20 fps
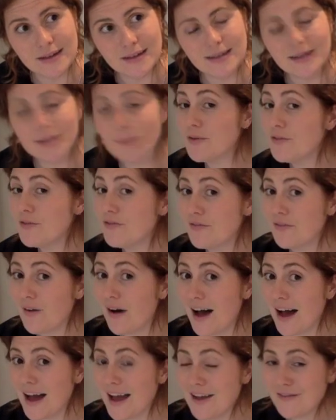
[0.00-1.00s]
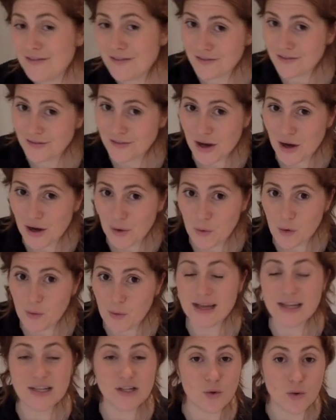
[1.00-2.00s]
Number 5, what
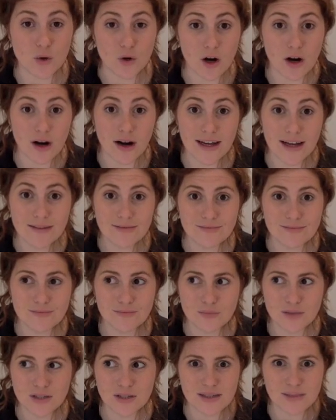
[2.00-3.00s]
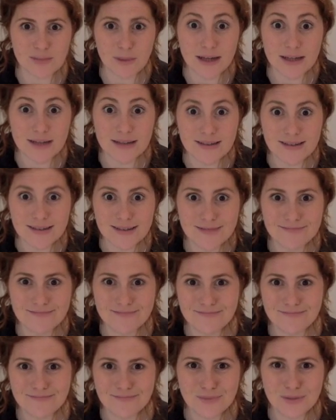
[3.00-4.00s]
made you cry? Was it spiders?
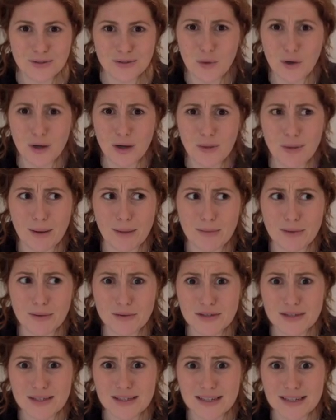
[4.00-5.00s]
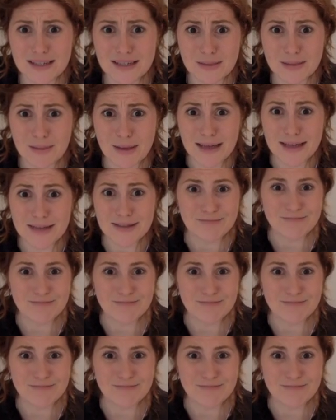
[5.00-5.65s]
Was it worrying about monsters under the bed?